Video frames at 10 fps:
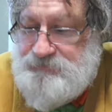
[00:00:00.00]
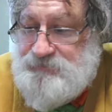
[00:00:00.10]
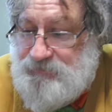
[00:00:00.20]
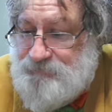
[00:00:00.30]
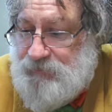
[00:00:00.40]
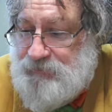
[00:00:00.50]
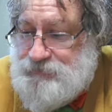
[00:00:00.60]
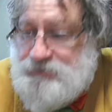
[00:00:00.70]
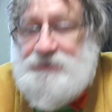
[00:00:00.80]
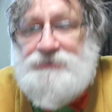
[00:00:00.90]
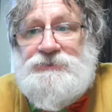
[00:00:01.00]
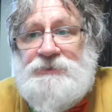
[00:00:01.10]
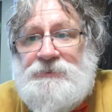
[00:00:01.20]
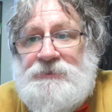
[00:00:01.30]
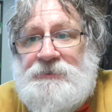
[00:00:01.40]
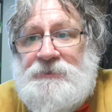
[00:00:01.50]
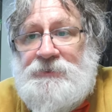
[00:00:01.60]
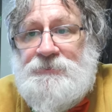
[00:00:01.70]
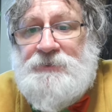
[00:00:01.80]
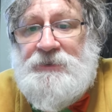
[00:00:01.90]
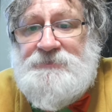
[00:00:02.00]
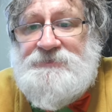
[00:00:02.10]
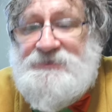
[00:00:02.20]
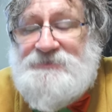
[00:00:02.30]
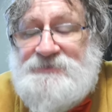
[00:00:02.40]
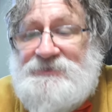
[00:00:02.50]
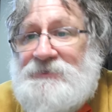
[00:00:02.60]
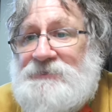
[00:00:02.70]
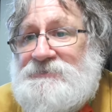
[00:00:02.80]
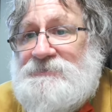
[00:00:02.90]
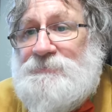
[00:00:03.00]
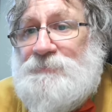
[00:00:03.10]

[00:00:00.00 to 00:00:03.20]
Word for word: deliver education in the UK, this isn't going to